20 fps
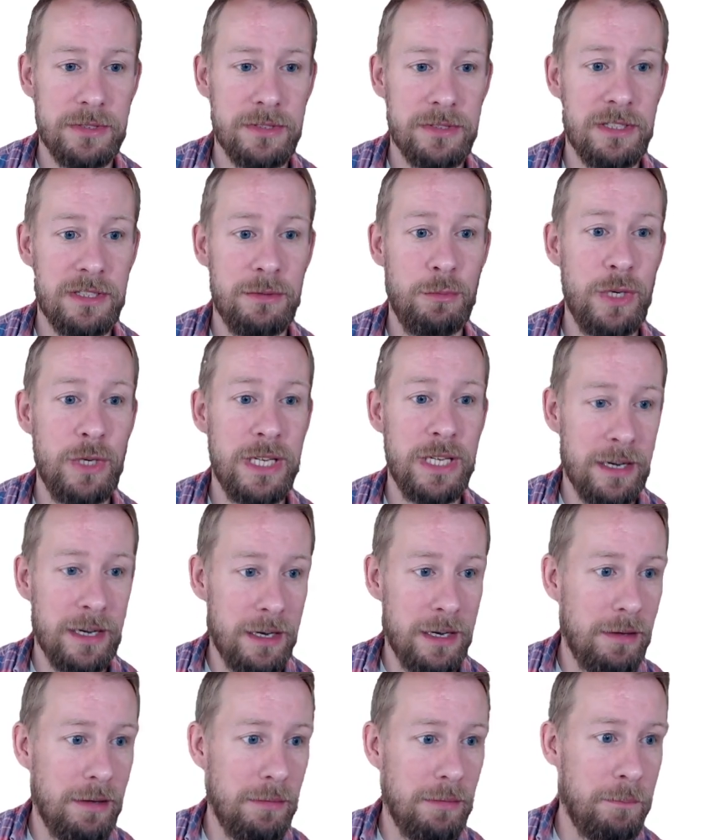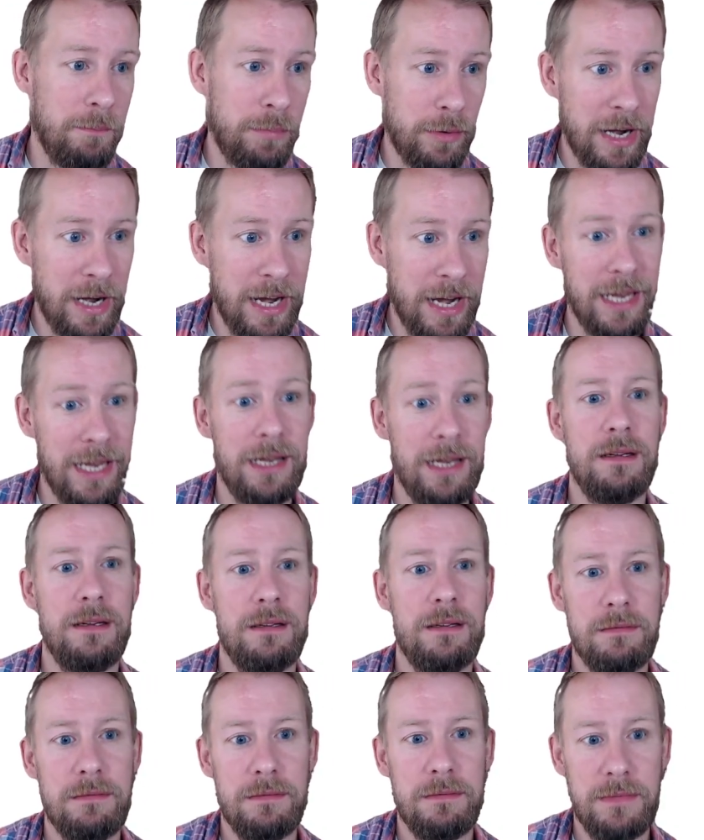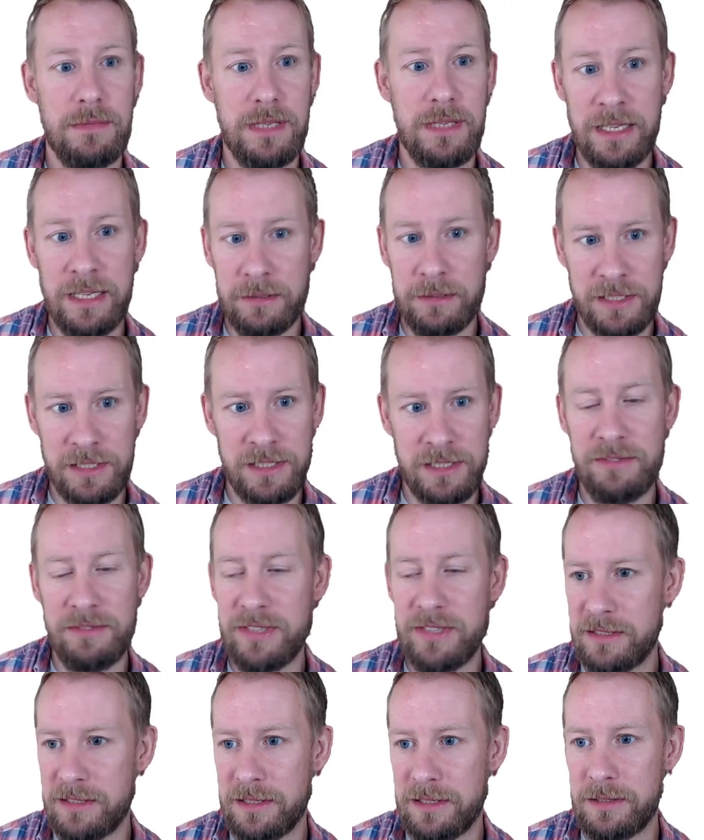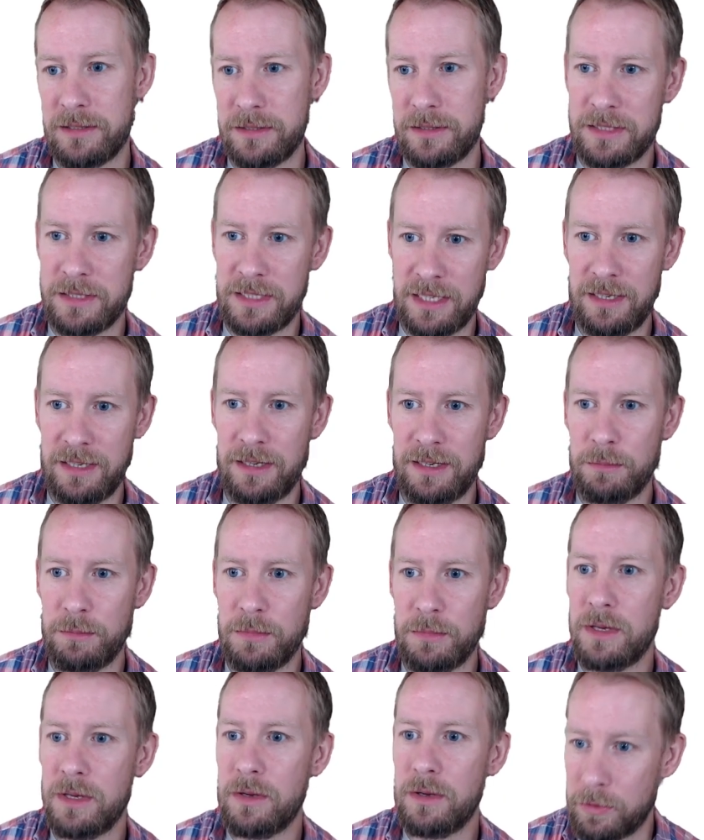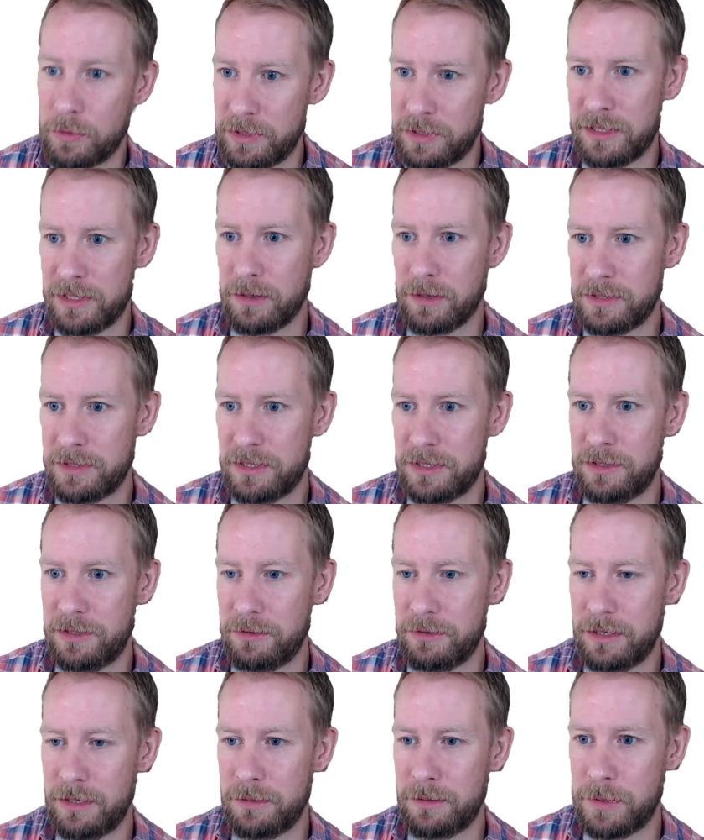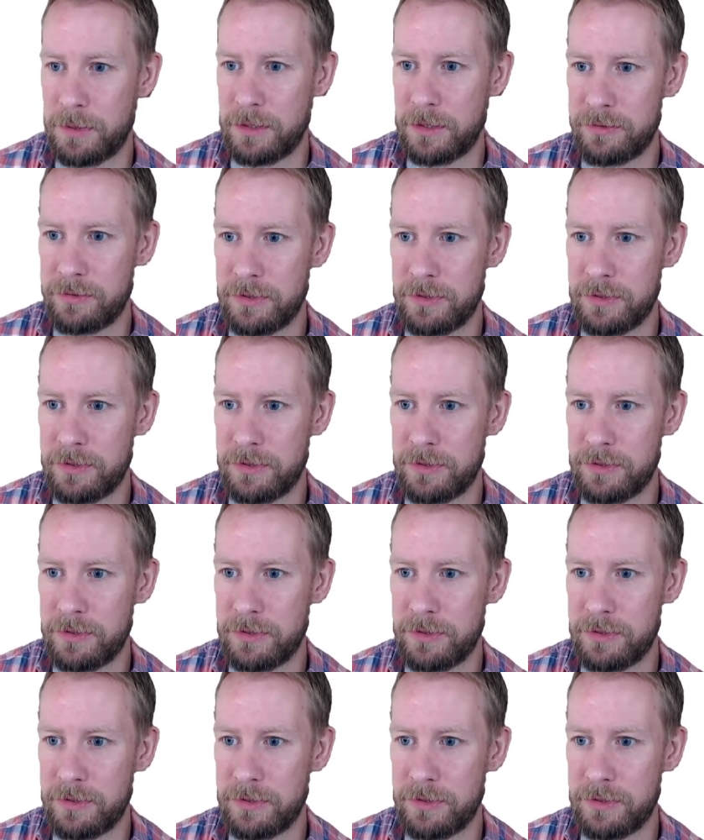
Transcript: So we can't bring increased defense into this team, or he's lost his unique buff.